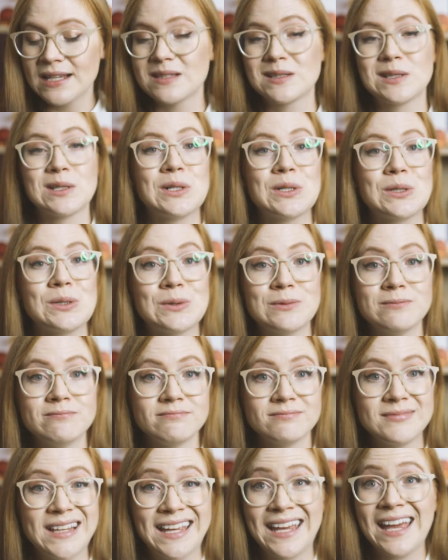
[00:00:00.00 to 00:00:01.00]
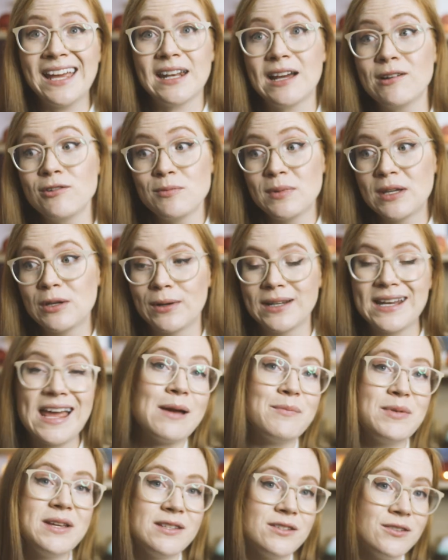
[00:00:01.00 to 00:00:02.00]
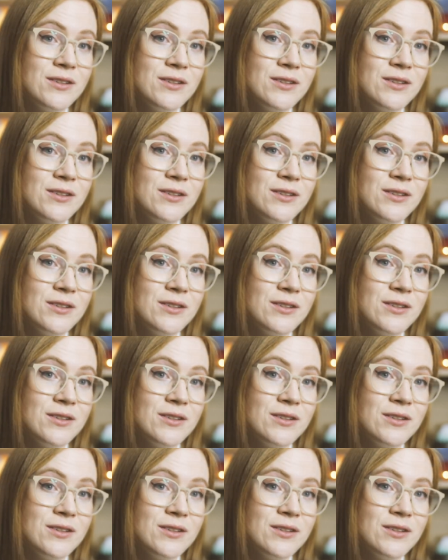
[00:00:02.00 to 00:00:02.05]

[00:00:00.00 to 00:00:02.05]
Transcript: so again I would be quite happy